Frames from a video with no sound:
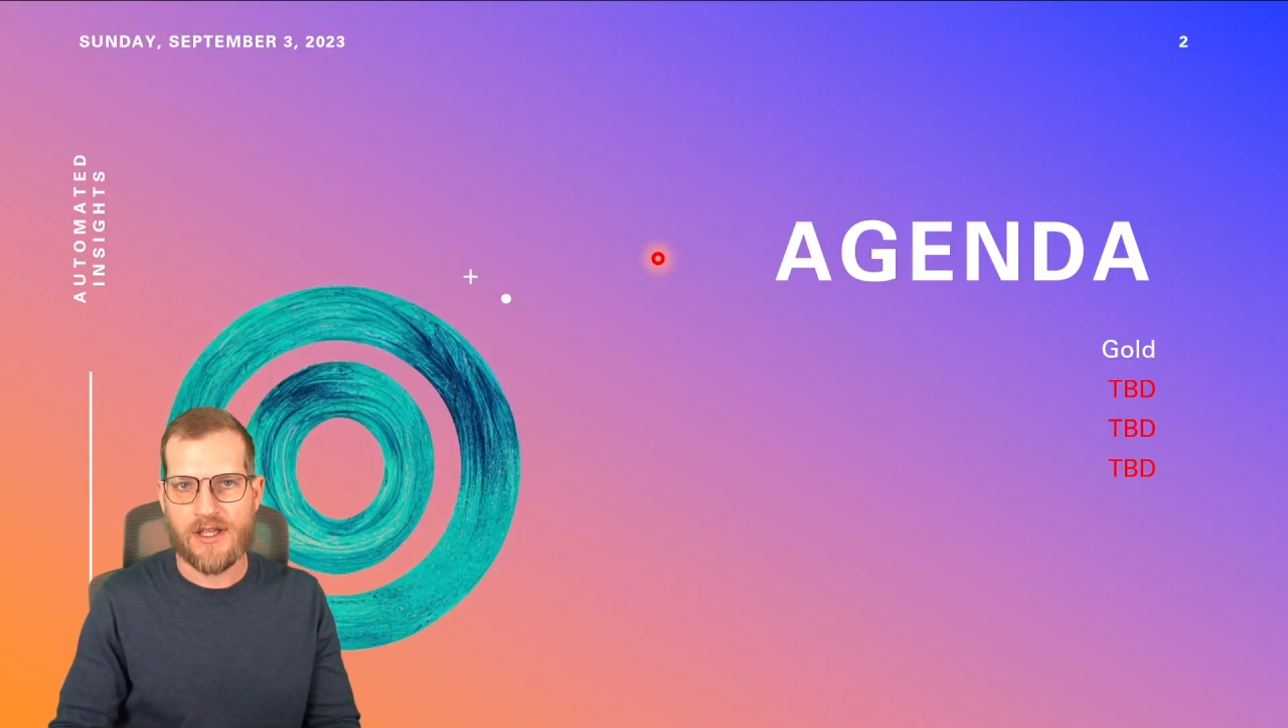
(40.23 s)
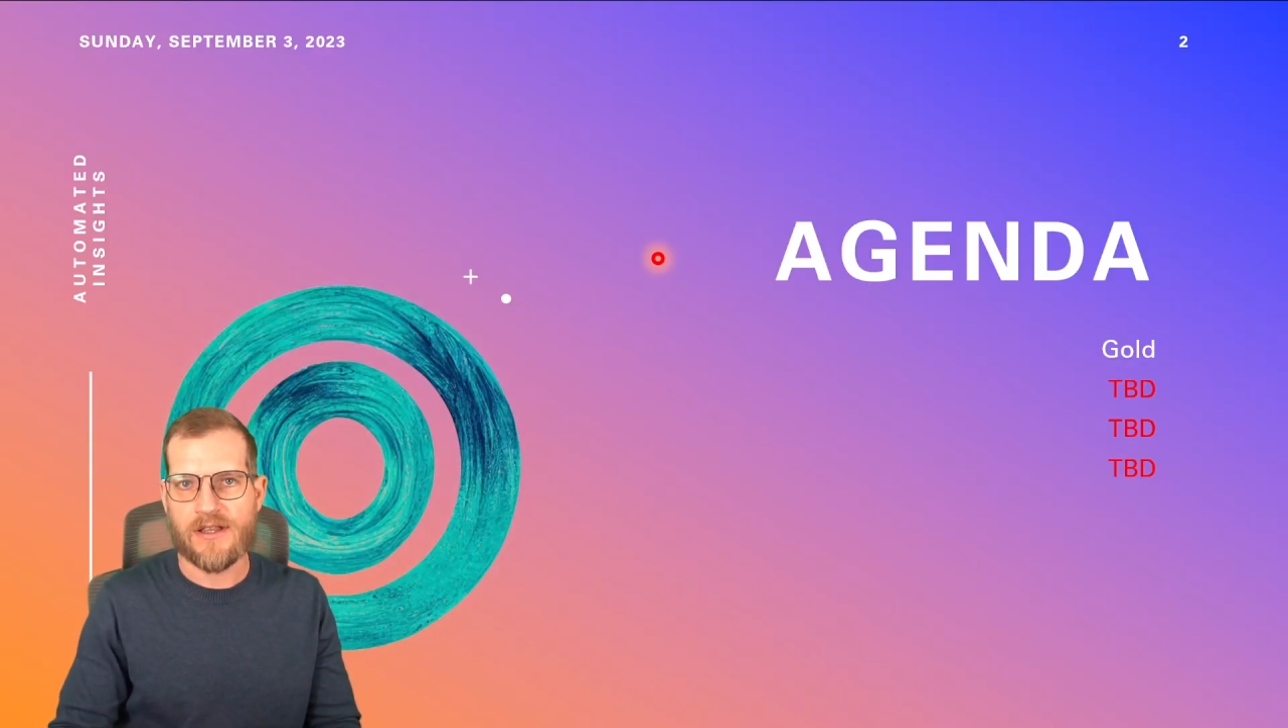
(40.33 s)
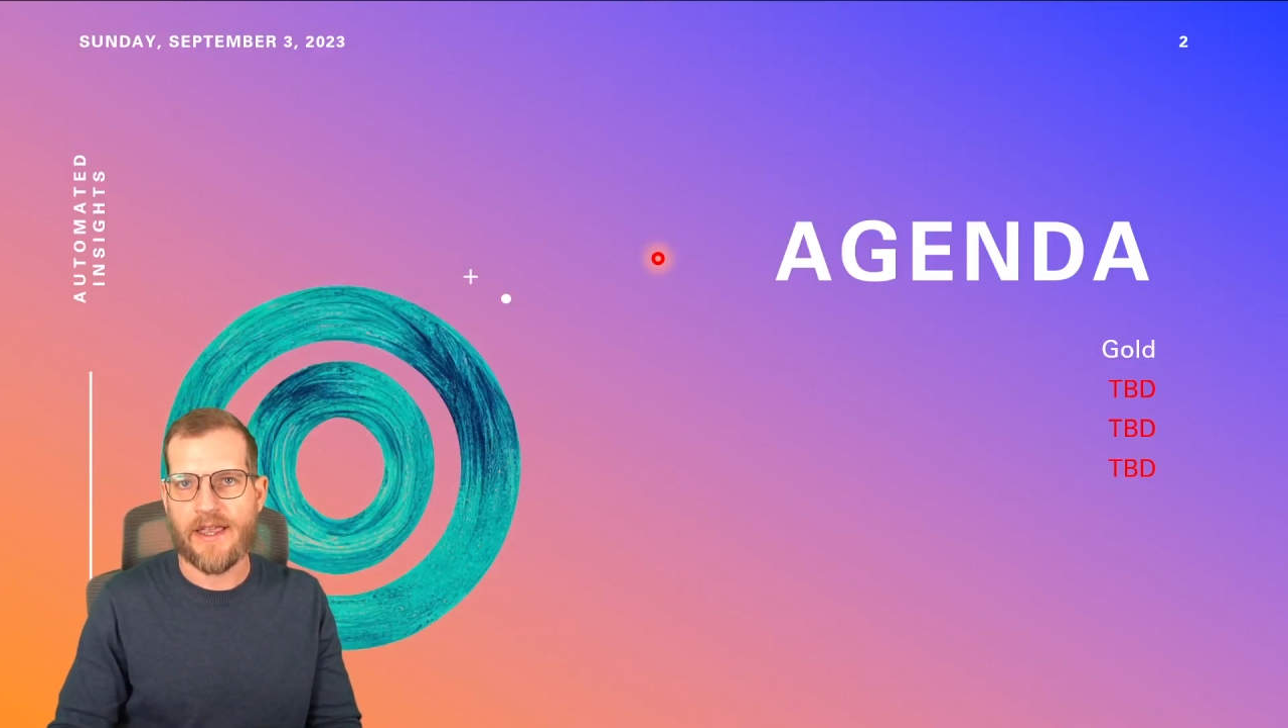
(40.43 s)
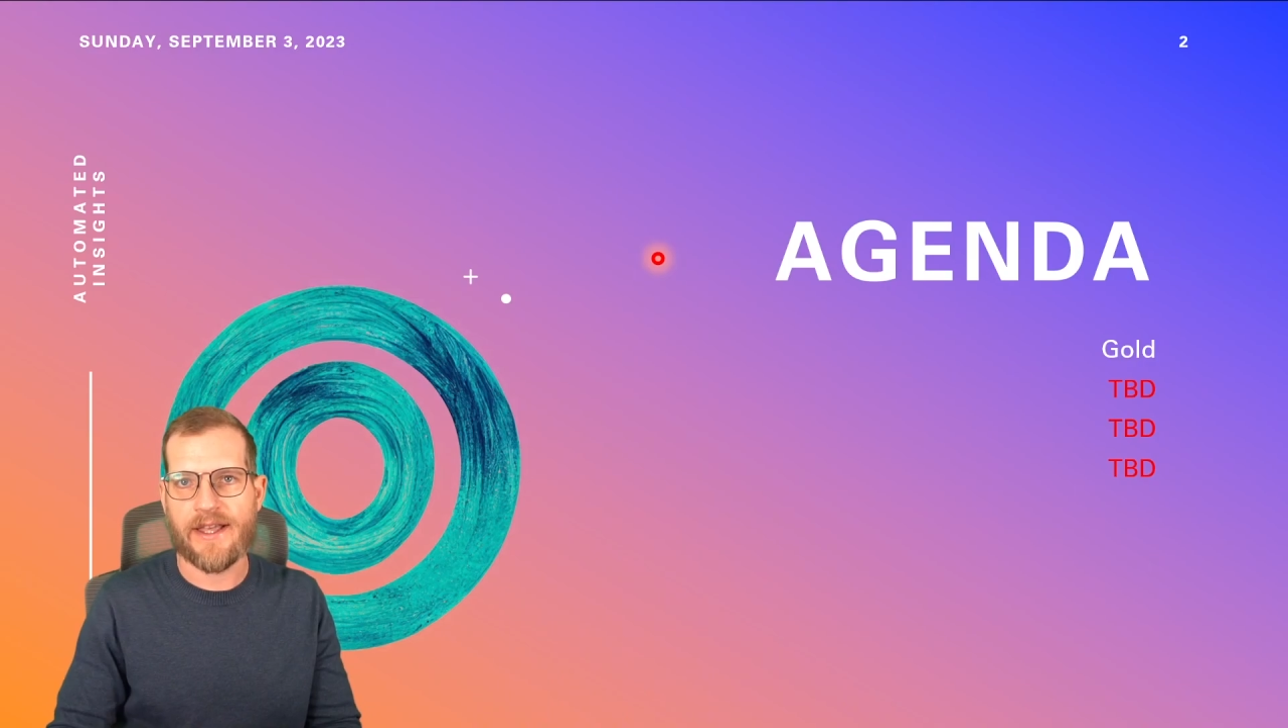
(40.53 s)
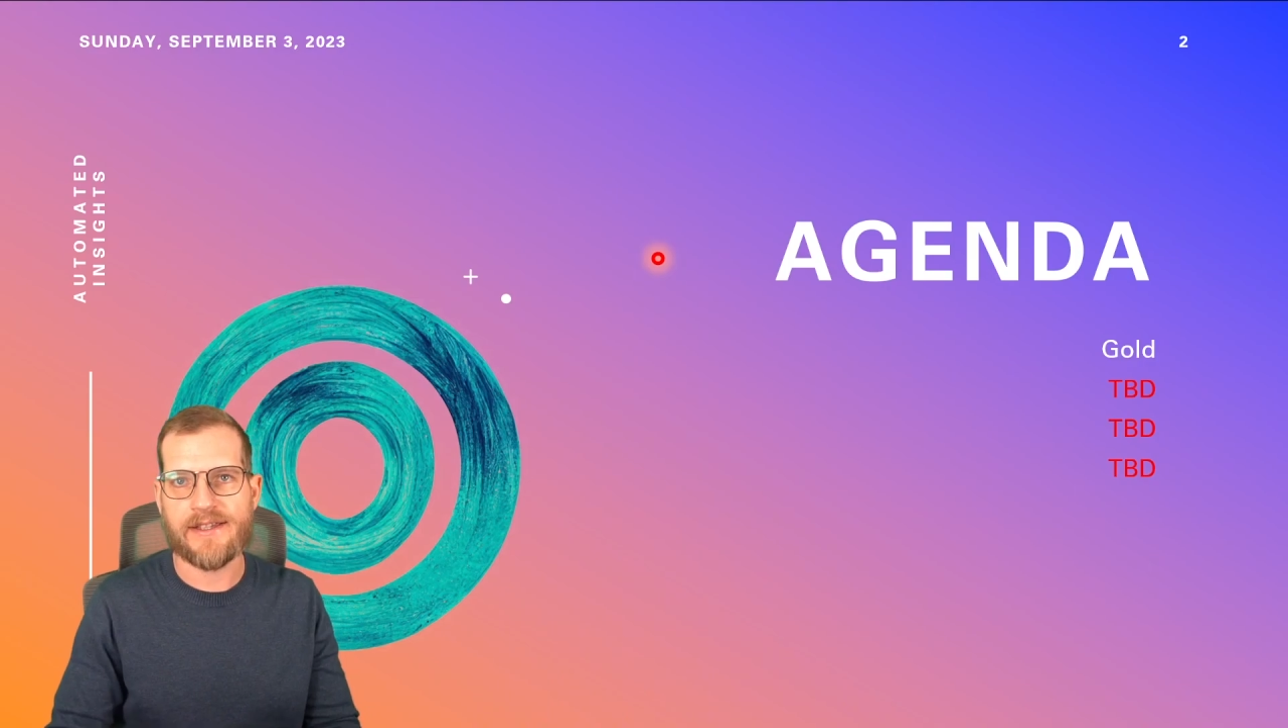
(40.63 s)

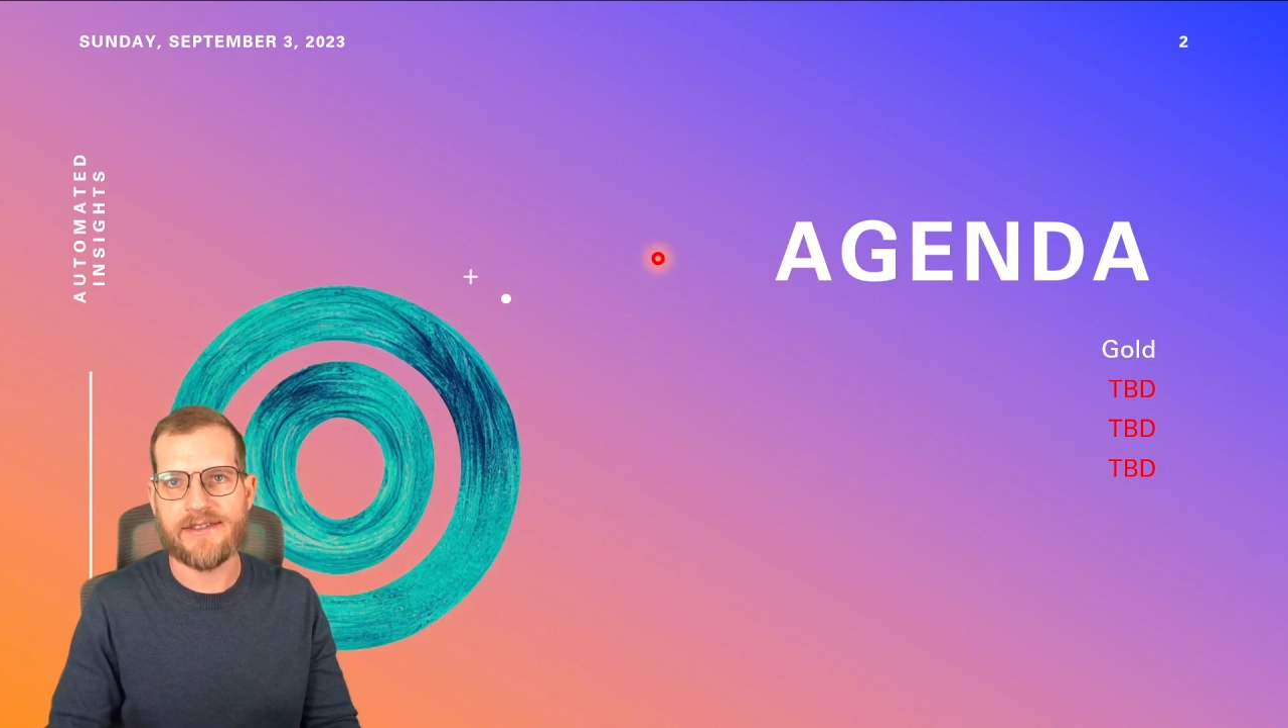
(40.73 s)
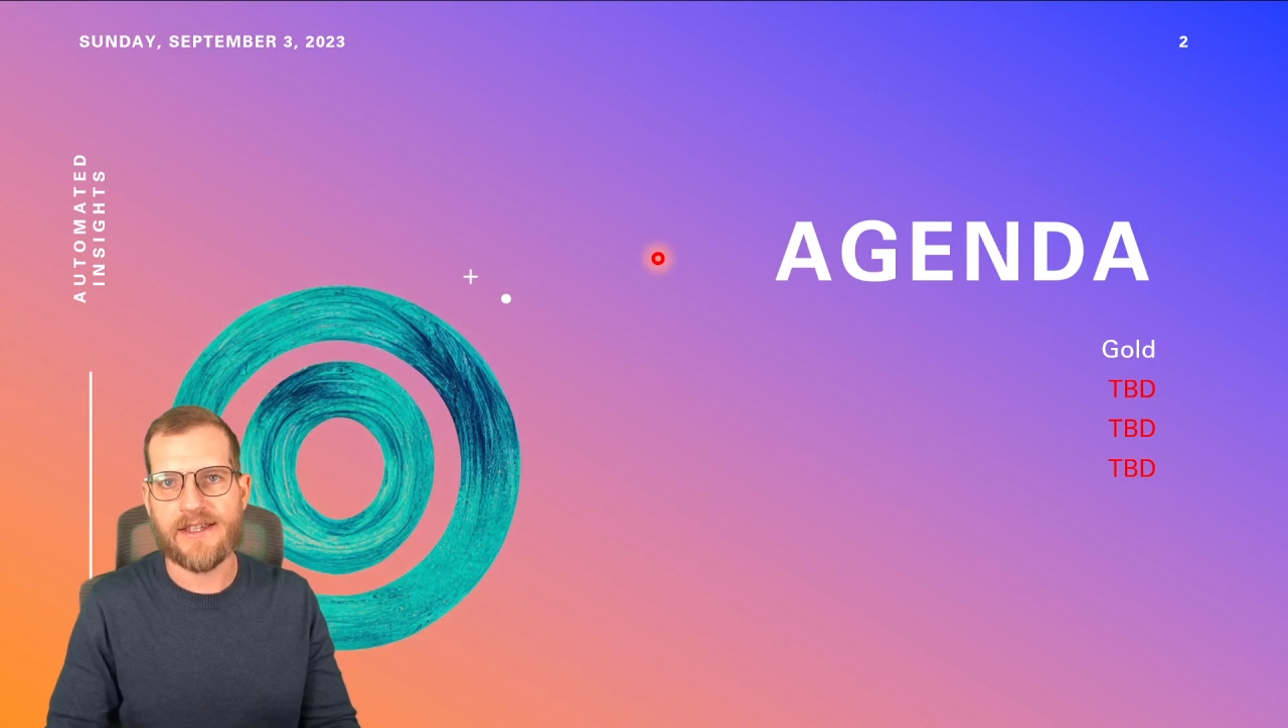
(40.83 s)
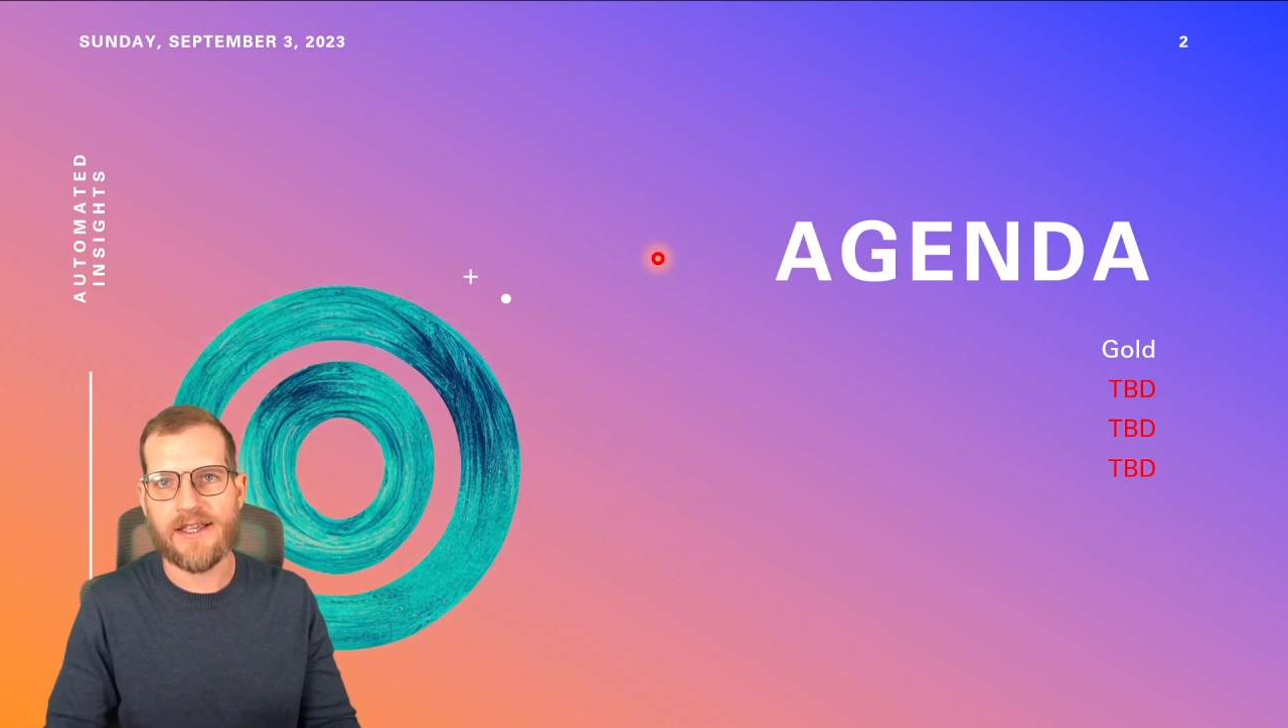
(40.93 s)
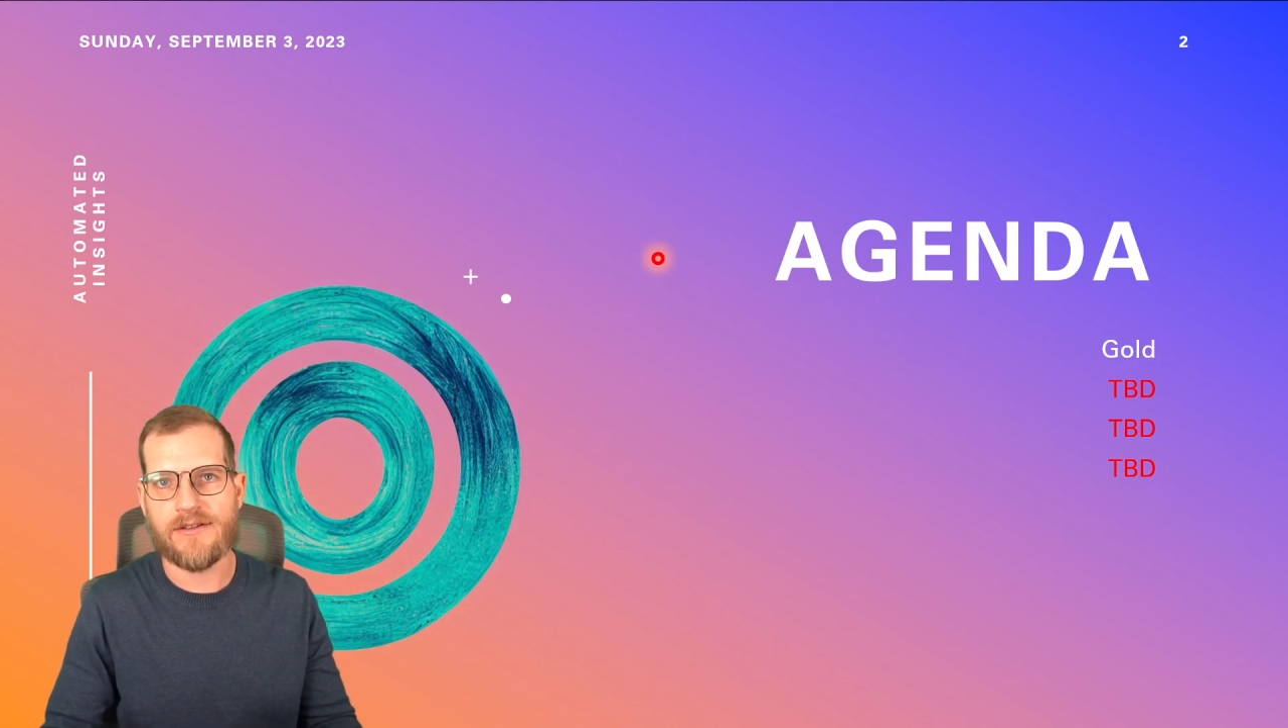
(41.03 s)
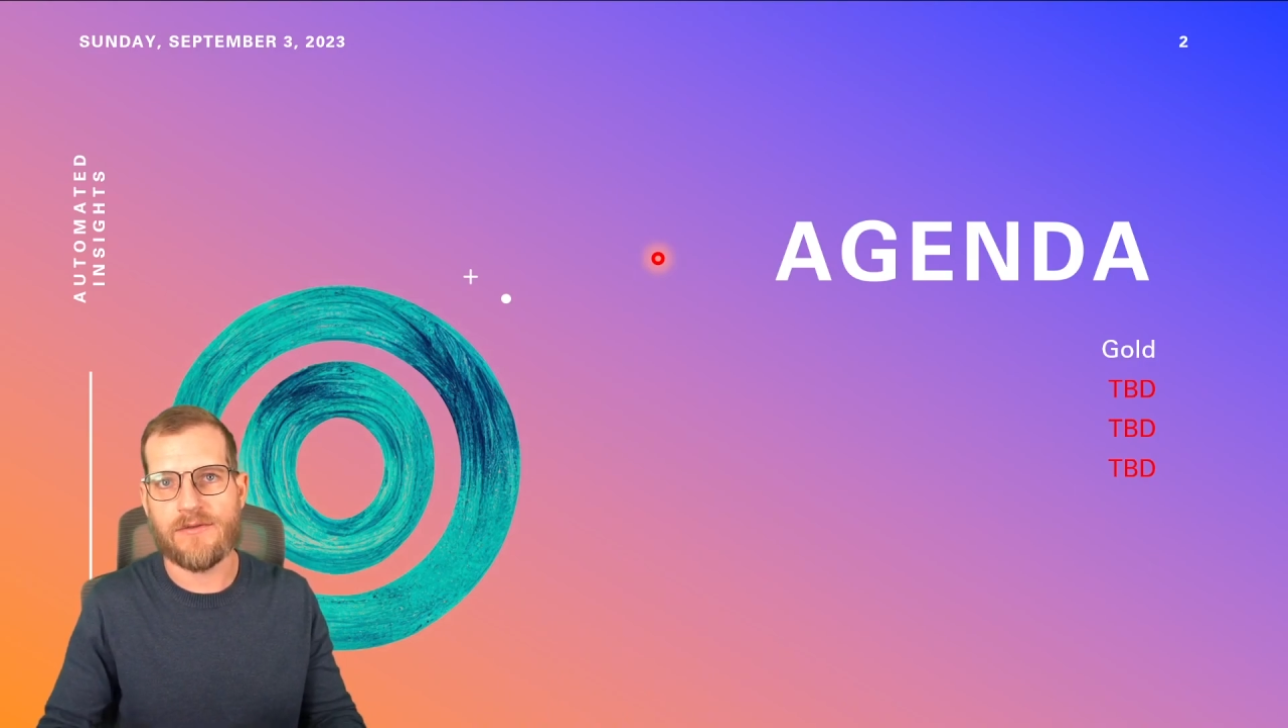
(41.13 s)
like I
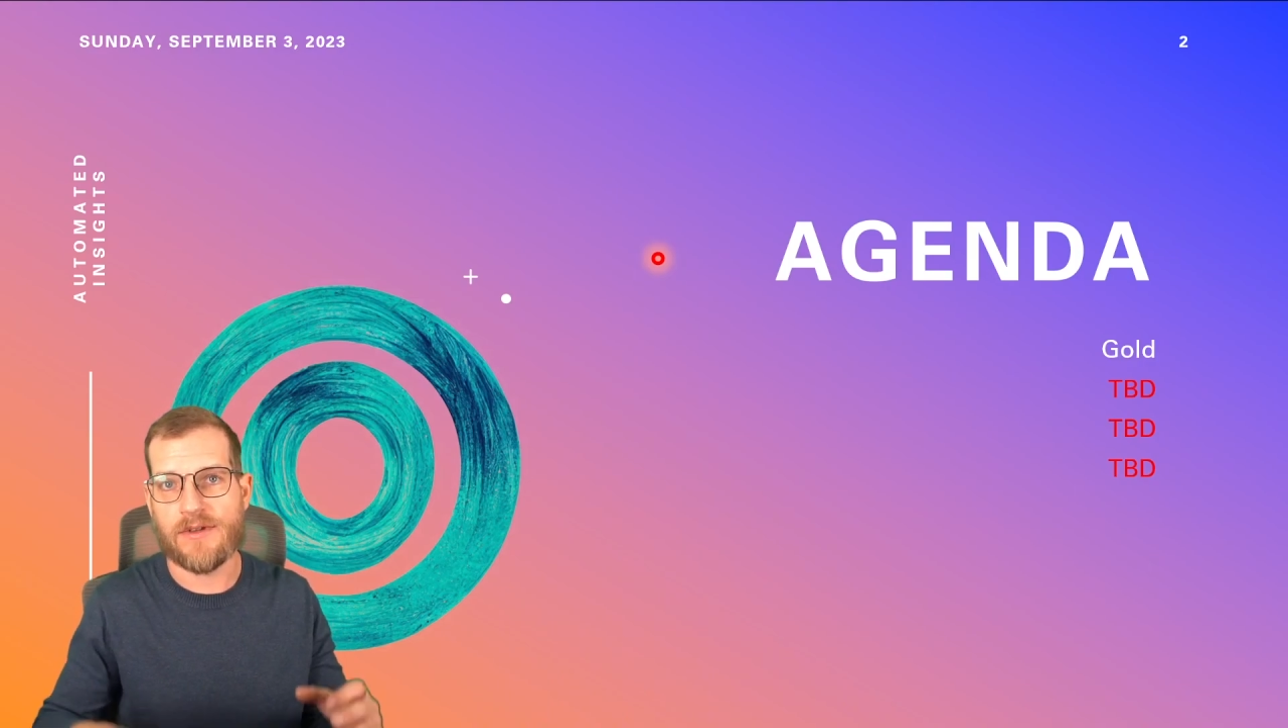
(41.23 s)
said